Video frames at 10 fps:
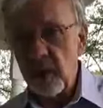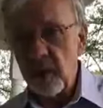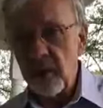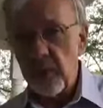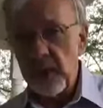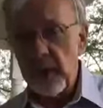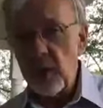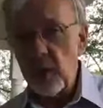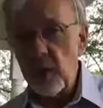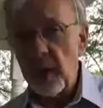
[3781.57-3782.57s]
for any
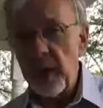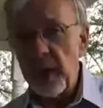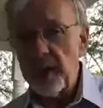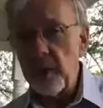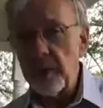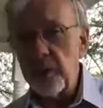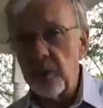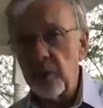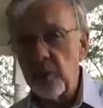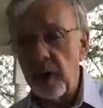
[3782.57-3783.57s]
who are not able
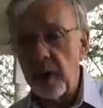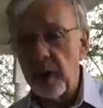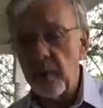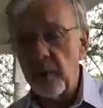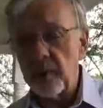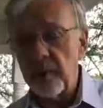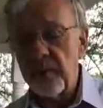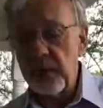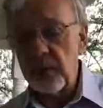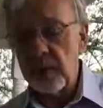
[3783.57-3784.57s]
to uh,
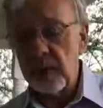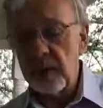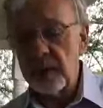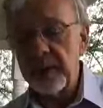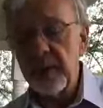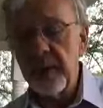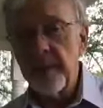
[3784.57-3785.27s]
view this.